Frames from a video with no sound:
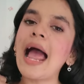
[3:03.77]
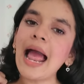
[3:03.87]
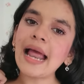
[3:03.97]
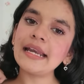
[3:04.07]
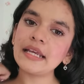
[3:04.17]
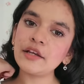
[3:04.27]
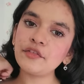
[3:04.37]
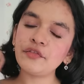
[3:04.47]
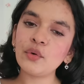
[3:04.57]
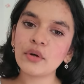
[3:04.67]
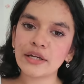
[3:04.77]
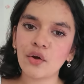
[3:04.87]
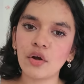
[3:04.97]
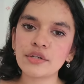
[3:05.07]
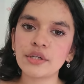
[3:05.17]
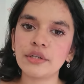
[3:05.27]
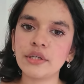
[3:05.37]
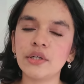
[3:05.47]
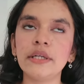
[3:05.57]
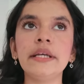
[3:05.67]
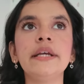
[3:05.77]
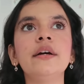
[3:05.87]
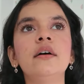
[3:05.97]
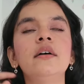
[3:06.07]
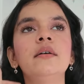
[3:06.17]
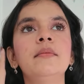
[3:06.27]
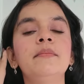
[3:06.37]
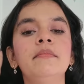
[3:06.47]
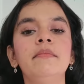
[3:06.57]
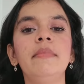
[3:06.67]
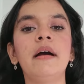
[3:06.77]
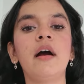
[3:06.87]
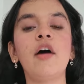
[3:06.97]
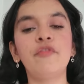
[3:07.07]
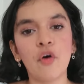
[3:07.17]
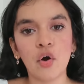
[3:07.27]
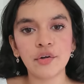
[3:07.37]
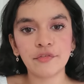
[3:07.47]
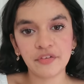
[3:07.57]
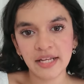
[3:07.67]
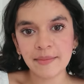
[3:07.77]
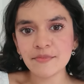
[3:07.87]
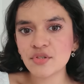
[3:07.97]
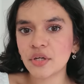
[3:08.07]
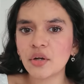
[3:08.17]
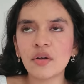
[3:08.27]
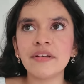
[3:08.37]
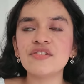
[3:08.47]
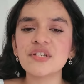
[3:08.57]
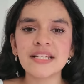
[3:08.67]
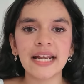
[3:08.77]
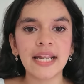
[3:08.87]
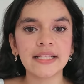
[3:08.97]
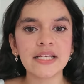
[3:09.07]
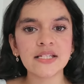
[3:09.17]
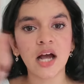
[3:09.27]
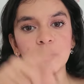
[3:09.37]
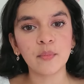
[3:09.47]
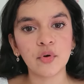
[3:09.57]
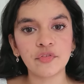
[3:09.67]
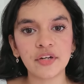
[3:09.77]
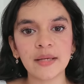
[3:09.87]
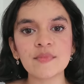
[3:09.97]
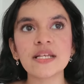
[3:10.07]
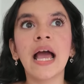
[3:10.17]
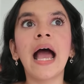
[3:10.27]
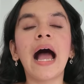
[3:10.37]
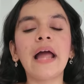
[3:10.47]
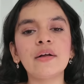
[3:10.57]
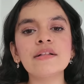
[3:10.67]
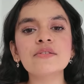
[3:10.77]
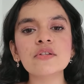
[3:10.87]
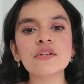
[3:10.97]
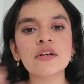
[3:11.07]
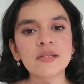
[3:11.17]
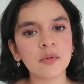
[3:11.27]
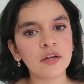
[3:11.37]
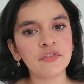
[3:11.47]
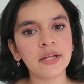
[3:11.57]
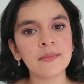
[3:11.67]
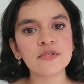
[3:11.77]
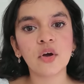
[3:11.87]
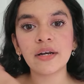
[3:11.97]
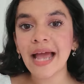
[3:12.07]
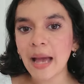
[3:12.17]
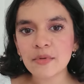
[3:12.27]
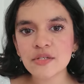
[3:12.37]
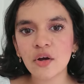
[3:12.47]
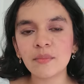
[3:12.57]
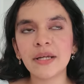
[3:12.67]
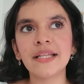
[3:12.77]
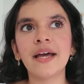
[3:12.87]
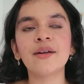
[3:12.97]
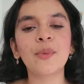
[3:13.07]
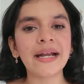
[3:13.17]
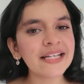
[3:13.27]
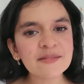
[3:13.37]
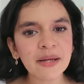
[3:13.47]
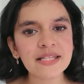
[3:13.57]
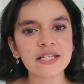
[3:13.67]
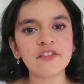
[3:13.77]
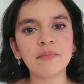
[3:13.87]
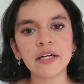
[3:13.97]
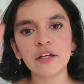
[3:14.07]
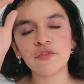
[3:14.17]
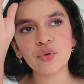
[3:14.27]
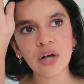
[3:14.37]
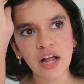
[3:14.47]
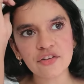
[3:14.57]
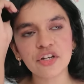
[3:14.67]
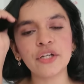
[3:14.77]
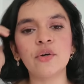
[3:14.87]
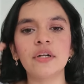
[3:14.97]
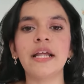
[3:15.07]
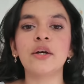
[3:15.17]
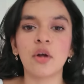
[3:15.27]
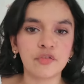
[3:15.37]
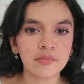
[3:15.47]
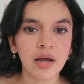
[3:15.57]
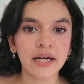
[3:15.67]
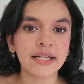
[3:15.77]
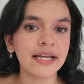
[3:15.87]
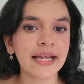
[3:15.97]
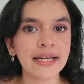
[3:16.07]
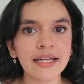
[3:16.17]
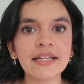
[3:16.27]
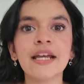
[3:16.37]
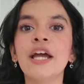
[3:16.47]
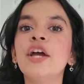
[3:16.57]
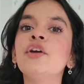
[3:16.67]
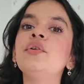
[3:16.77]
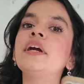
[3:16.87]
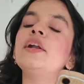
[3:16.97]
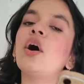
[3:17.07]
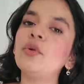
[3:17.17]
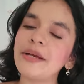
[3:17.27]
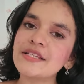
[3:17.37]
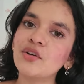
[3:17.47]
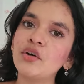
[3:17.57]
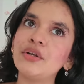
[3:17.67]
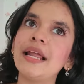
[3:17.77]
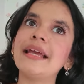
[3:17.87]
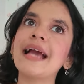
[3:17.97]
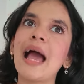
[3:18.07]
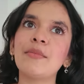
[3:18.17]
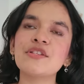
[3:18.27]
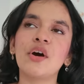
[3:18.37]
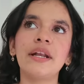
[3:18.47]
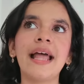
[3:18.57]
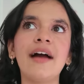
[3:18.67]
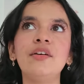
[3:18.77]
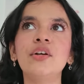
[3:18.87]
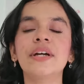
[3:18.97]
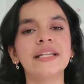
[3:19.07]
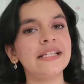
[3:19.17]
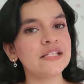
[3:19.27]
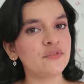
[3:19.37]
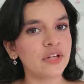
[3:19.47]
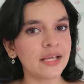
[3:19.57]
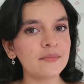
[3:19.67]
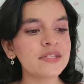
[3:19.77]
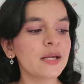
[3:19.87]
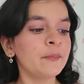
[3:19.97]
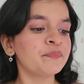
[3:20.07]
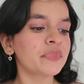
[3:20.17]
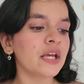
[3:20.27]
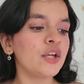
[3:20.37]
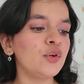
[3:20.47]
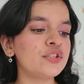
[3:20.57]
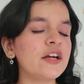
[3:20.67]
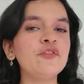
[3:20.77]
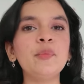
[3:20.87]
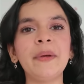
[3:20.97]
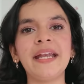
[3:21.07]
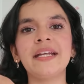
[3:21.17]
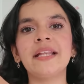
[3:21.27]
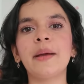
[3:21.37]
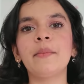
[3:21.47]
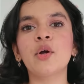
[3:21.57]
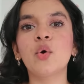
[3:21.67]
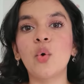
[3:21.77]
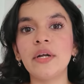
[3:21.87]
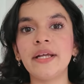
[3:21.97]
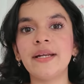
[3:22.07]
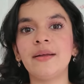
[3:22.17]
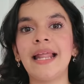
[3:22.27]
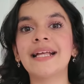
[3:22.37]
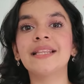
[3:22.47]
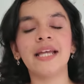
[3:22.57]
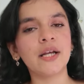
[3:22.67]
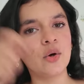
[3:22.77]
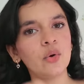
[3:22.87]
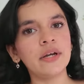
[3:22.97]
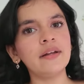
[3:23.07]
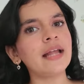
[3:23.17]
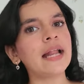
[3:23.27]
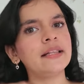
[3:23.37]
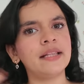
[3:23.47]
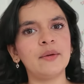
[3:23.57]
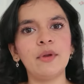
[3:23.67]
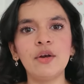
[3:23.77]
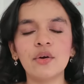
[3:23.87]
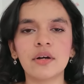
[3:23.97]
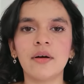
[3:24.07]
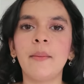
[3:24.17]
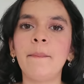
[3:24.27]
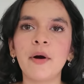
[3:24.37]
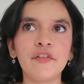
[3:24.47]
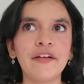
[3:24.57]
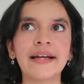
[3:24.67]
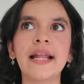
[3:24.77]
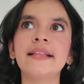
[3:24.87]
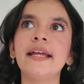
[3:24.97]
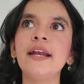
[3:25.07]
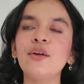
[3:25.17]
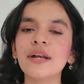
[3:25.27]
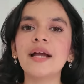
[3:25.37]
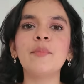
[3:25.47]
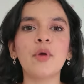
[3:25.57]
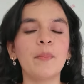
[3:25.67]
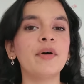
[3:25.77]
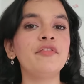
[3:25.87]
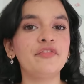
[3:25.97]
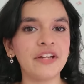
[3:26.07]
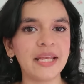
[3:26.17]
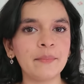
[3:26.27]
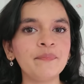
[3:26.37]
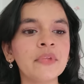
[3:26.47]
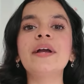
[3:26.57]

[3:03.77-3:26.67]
And if you cannot really afford frames, you can always just get like these cardboard frames. I also saw similar frames on Amazon, but they are quite expensive. But if you can't really go to like Crawford Market and get it, you can always go to like Amazon and have a look at these frames. You just have to paint them golden, like thick golden, and they will look perfect. Like it look like a proper frame.